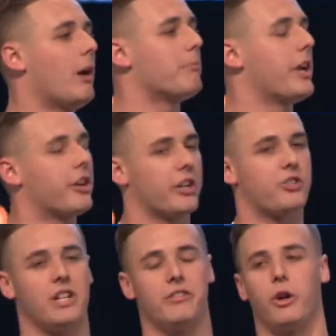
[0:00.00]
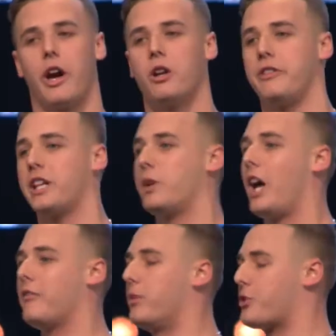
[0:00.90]
marriage, even though I don't think it would
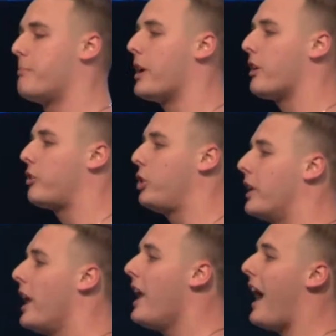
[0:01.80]
have much merit to it.